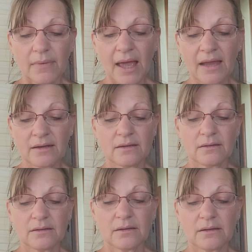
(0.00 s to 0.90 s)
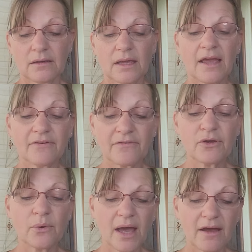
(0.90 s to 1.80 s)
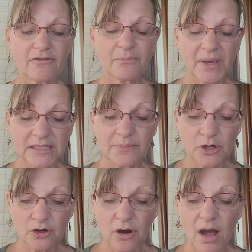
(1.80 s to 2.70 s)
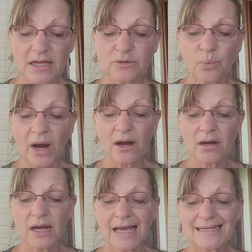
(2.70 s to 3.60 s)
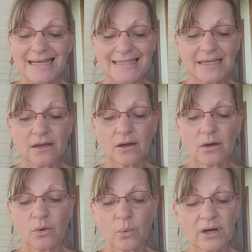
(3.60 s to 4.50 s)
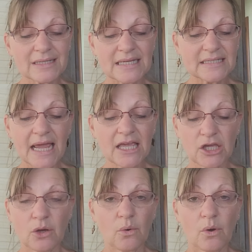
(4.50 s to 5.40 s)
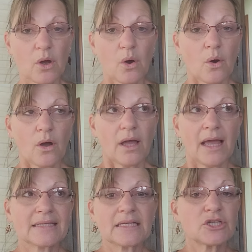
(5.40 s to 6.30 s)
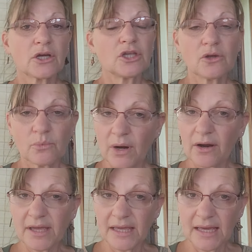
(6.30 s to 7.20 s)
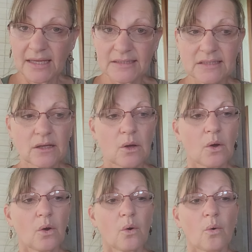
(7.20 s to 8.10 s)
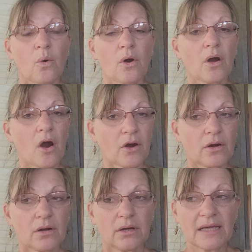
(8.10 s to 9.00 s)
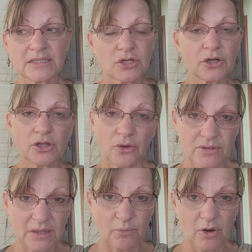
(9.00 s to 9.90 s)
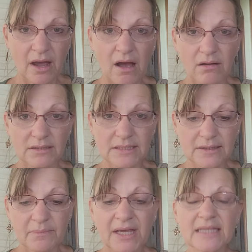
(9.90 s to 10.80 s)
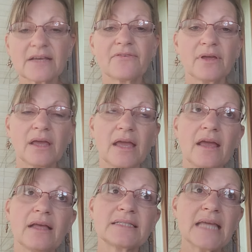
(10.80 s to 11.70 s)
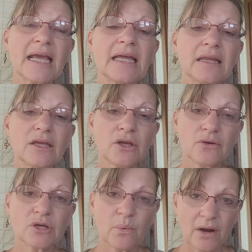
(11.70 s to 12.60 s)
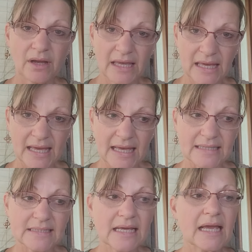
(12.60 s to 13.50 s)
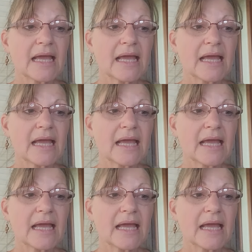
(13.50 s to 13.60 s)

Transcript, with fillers: and if, if you have picked up your cross, where does it where does it take you? Is it taking you to where he is or are is it taking you somewhere else? Because if it's taken you to where he is,